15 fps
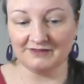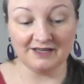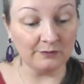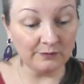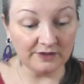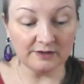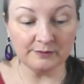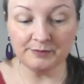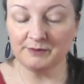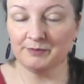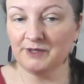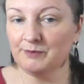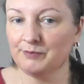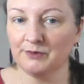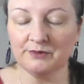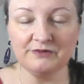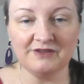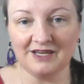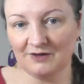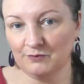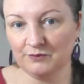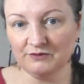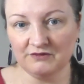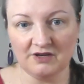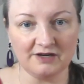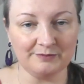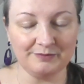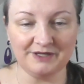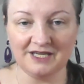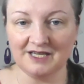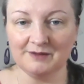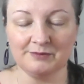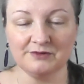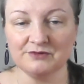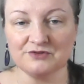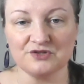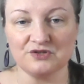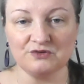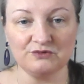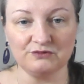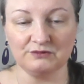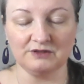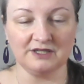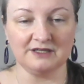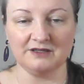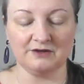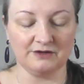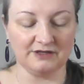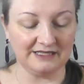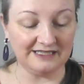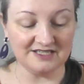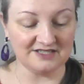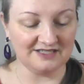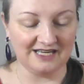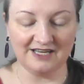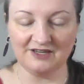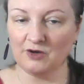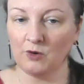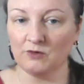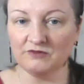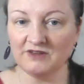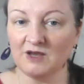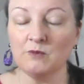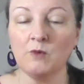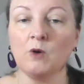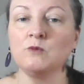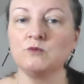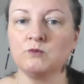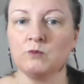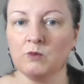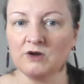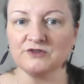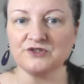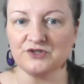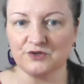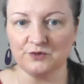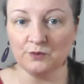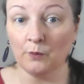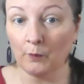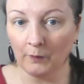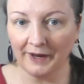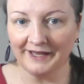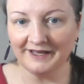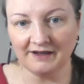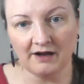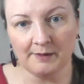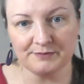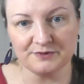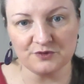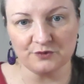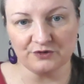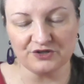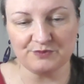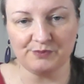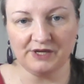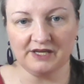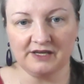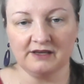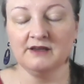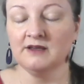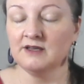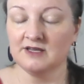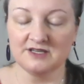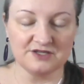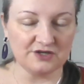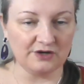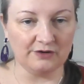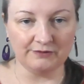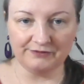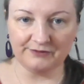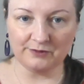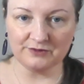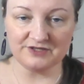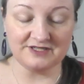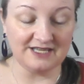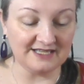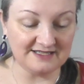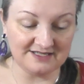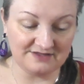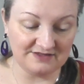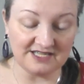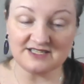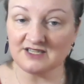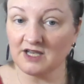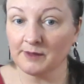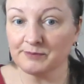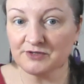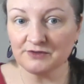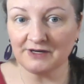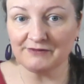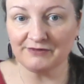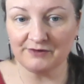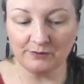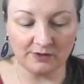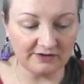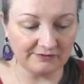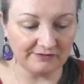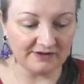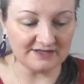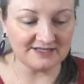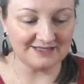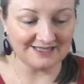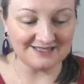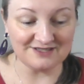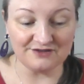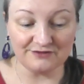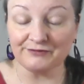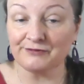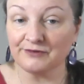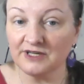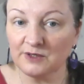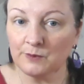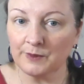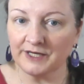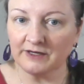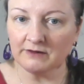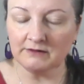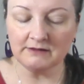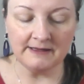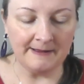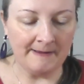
There will be people that will not be able to, uh, or at least they don't, they won't want to wake up, so to speak. So of course that's that's up to every one of us. That's the free will.